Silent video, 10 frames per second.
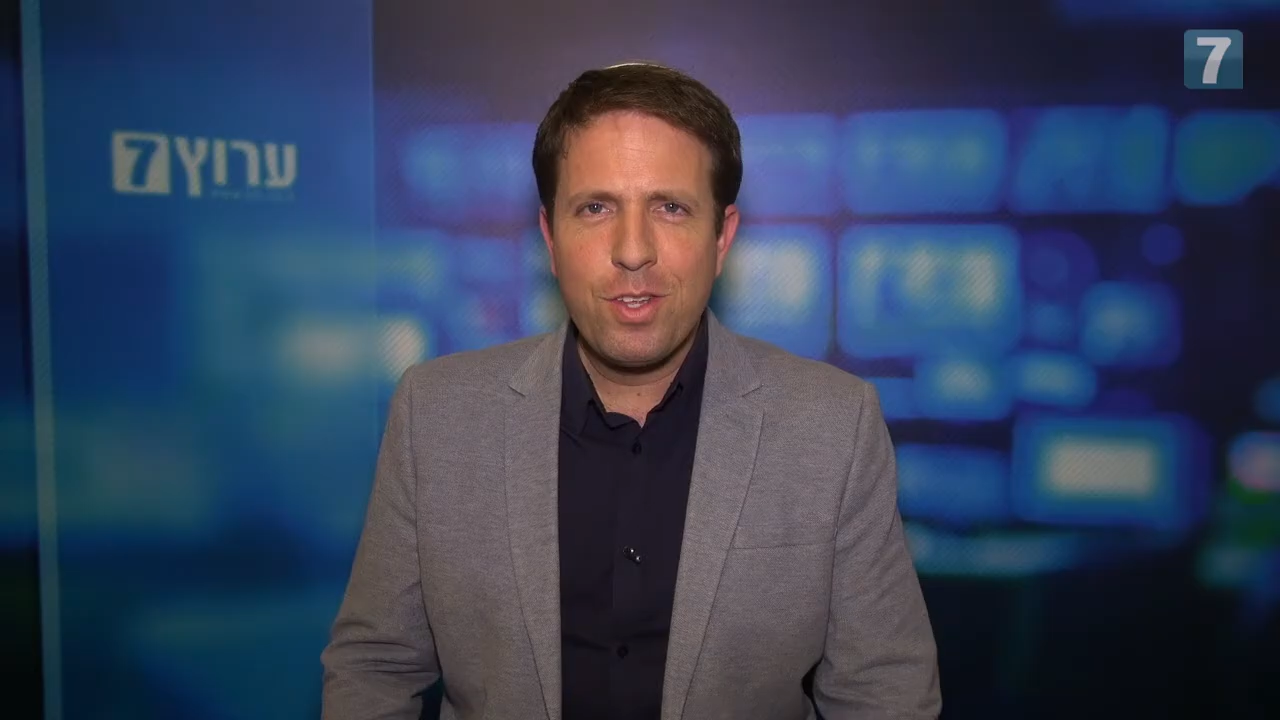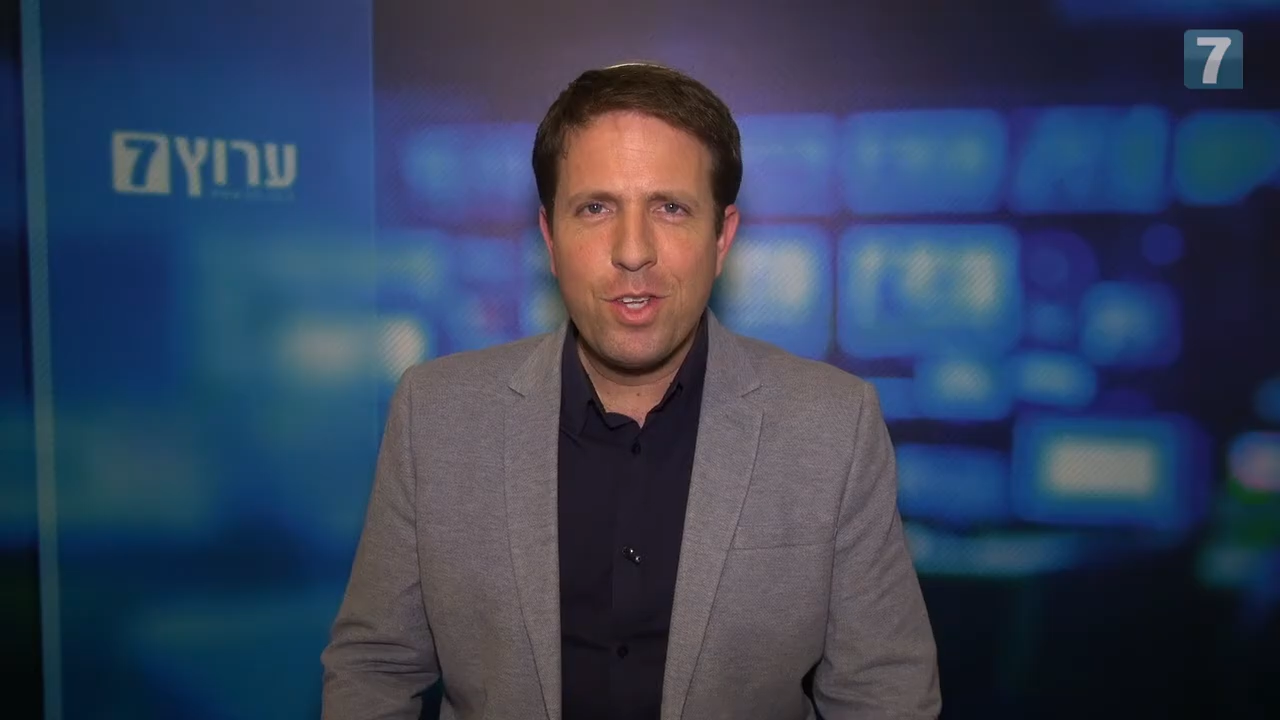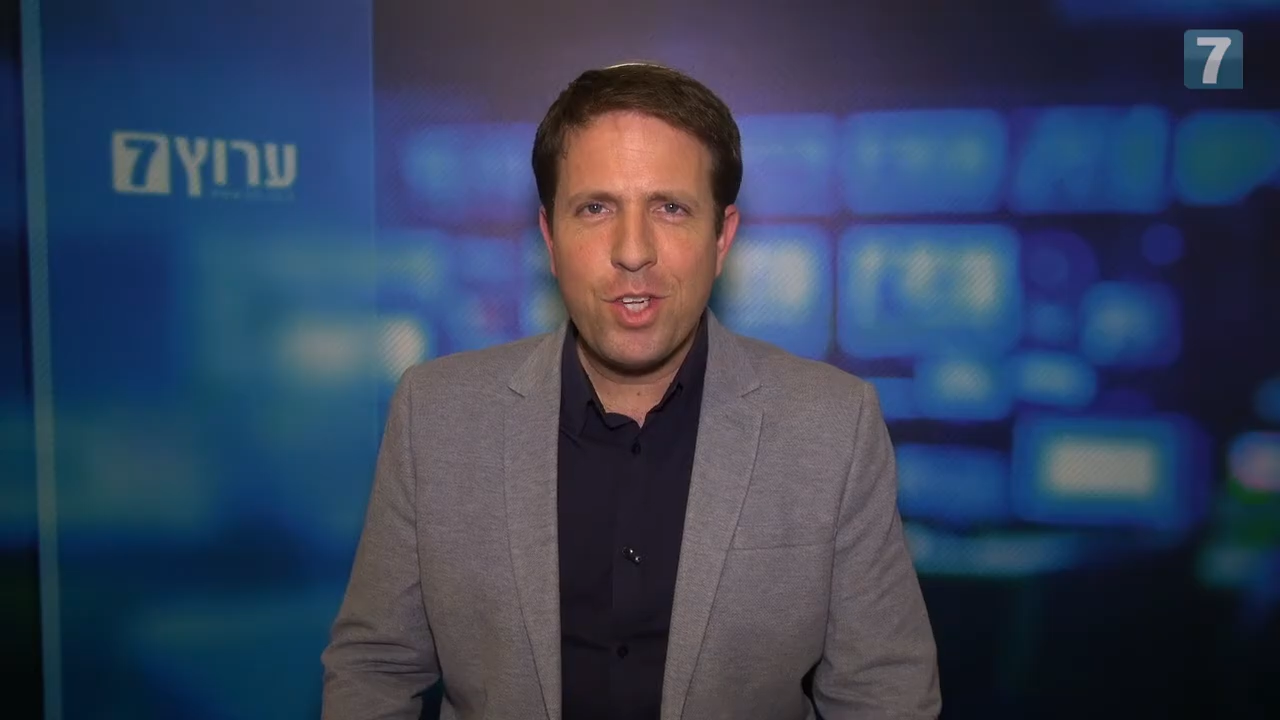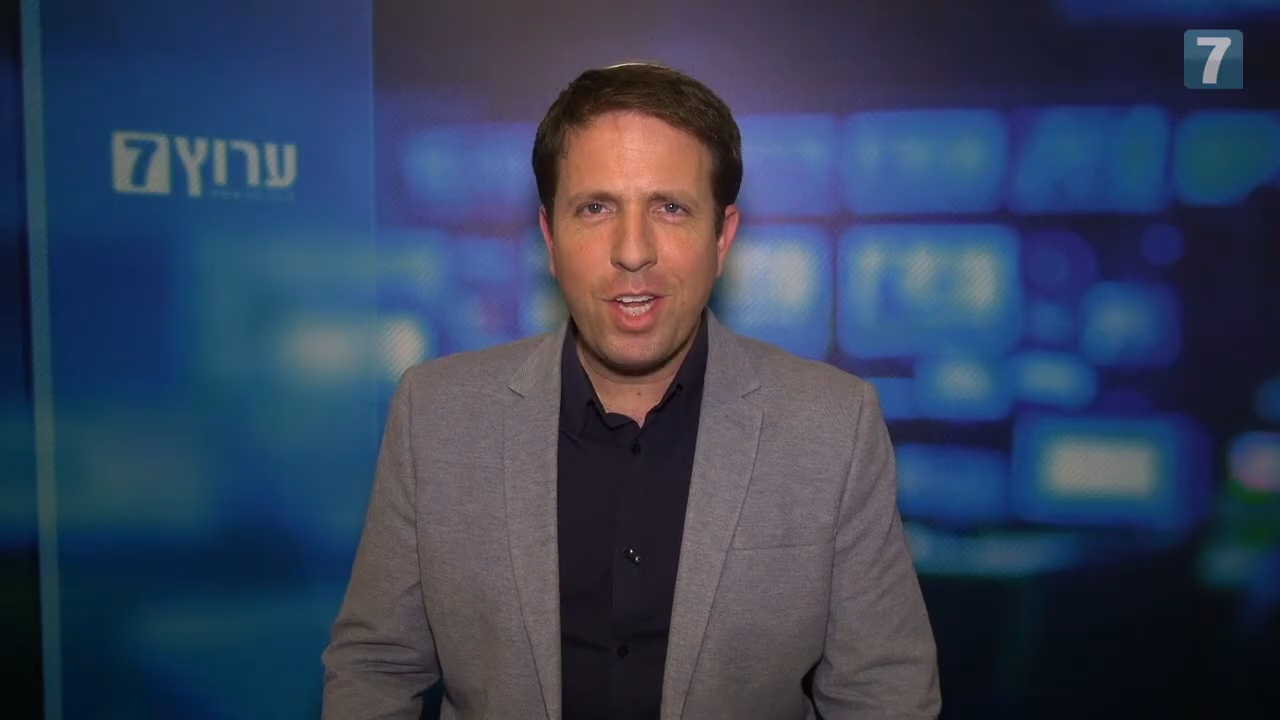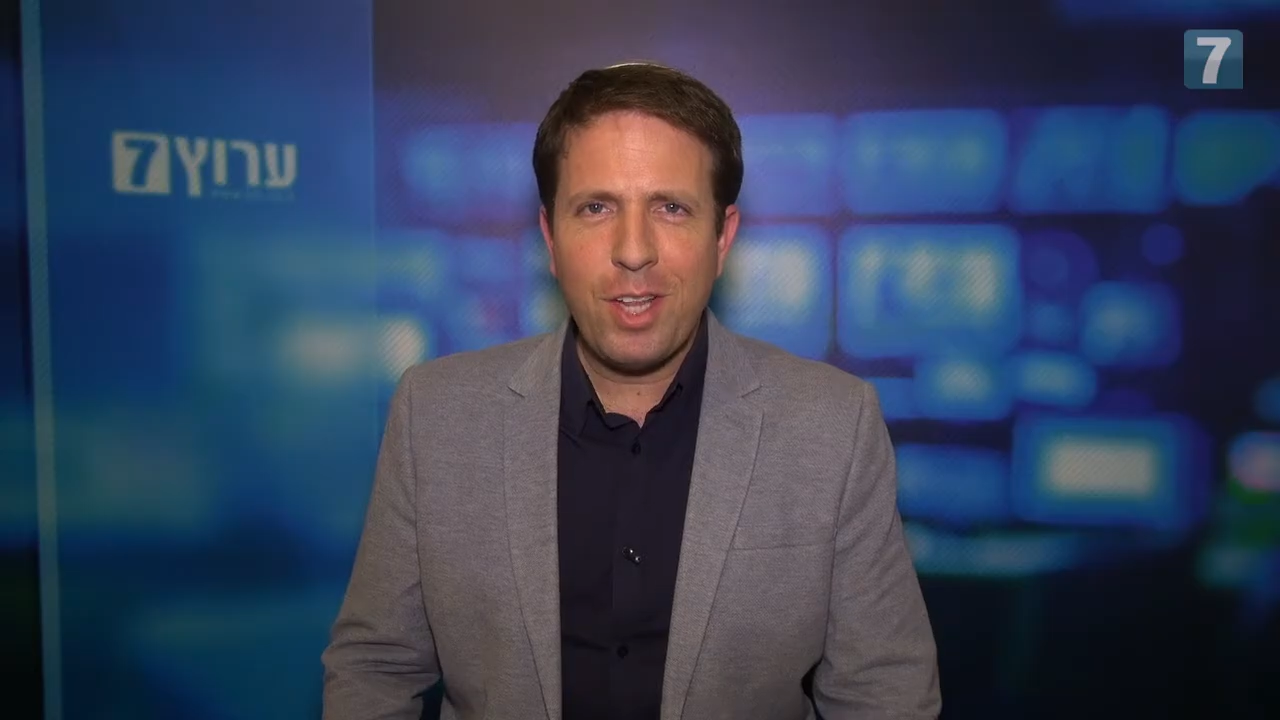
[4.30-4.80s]

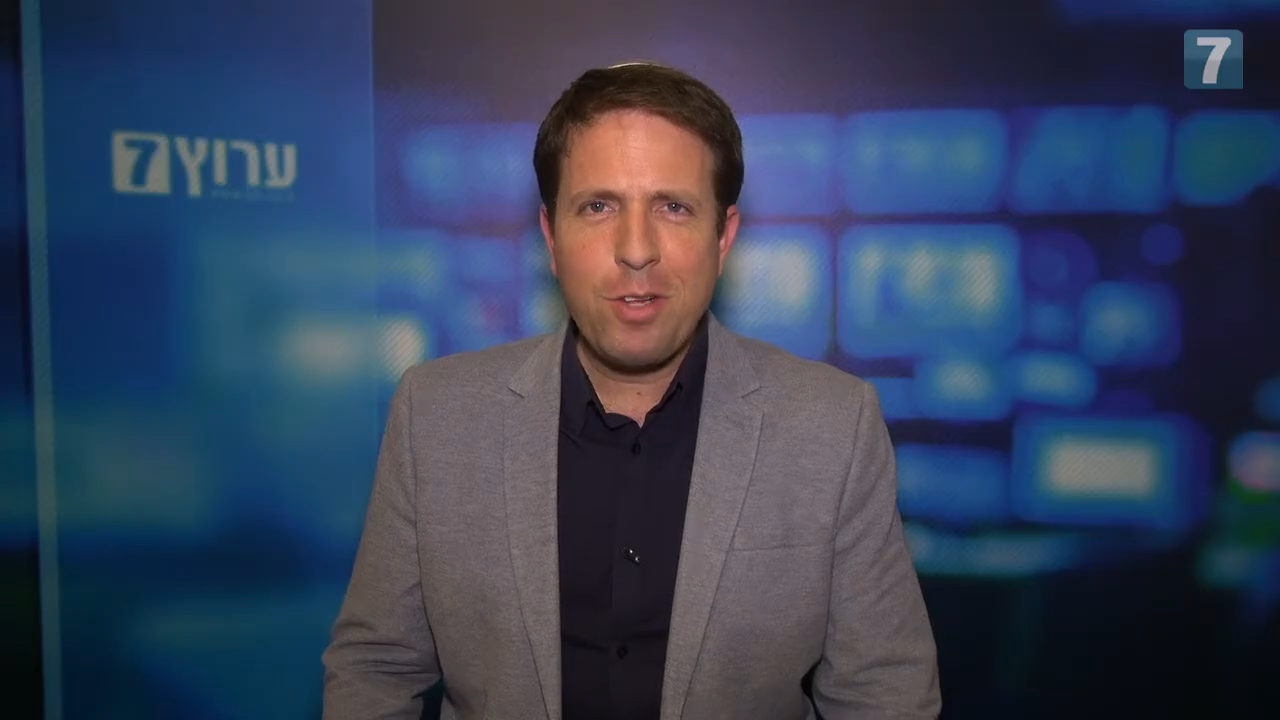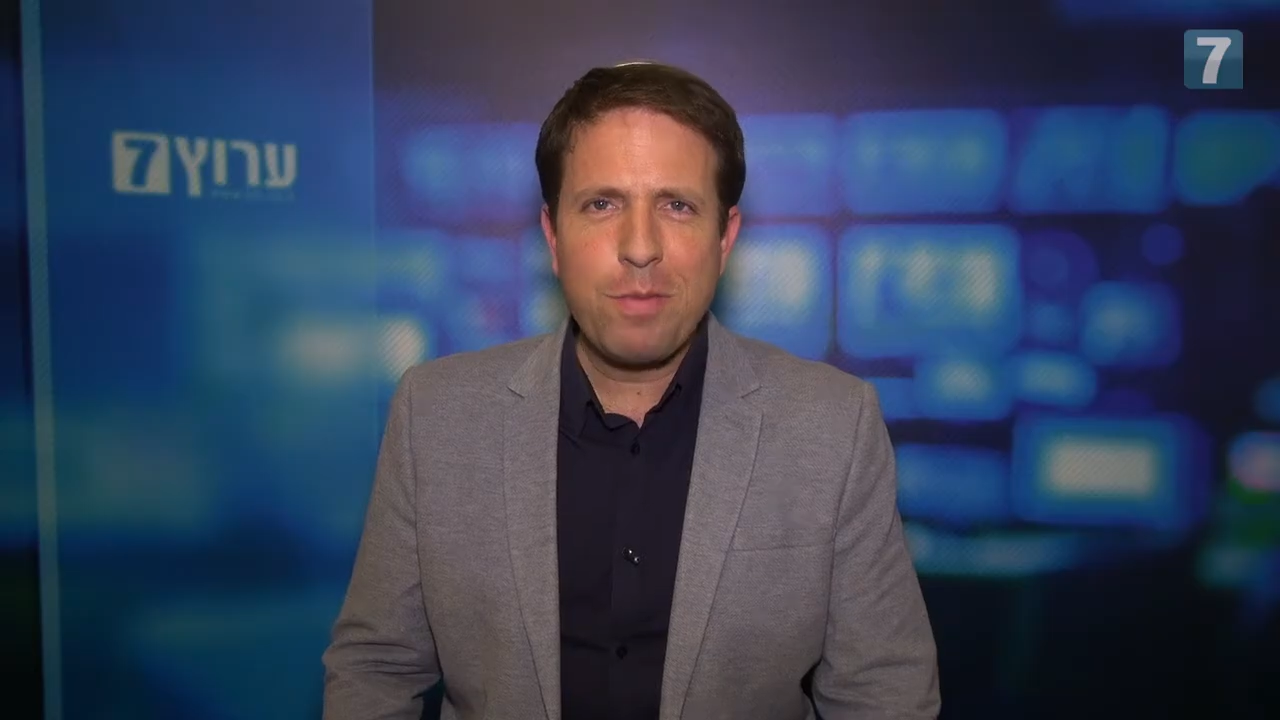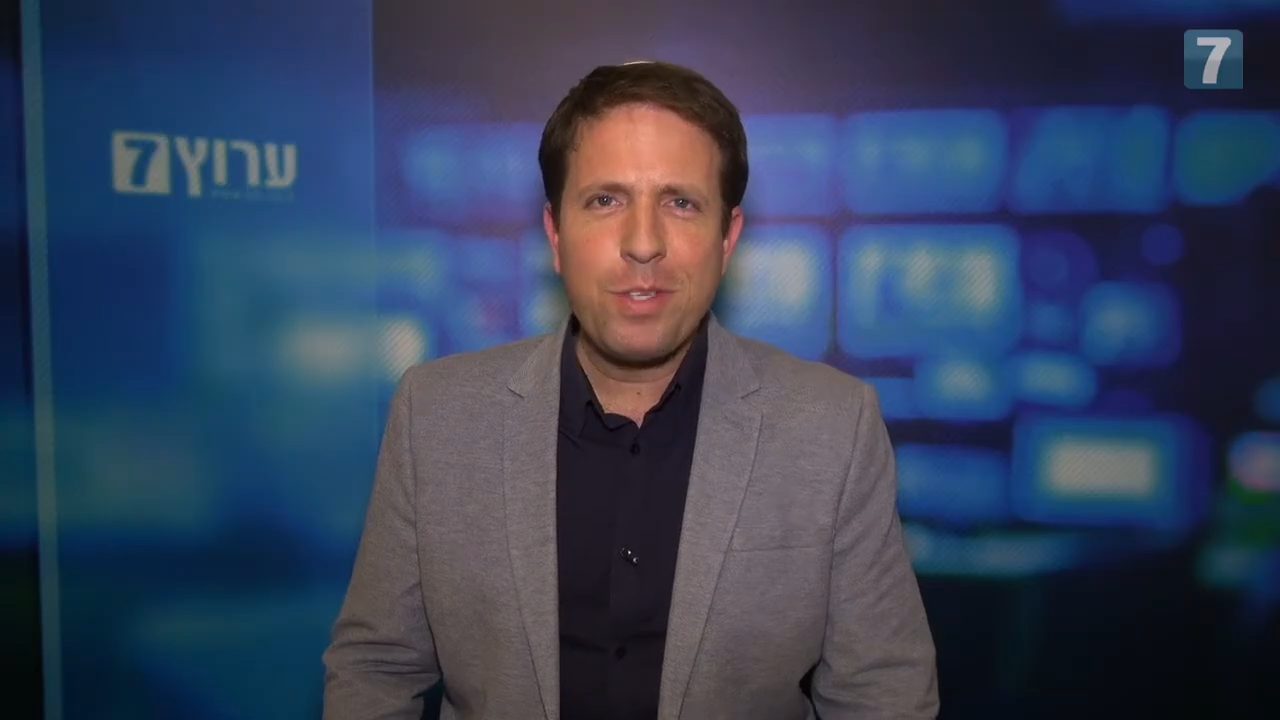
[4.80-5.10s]
Shalom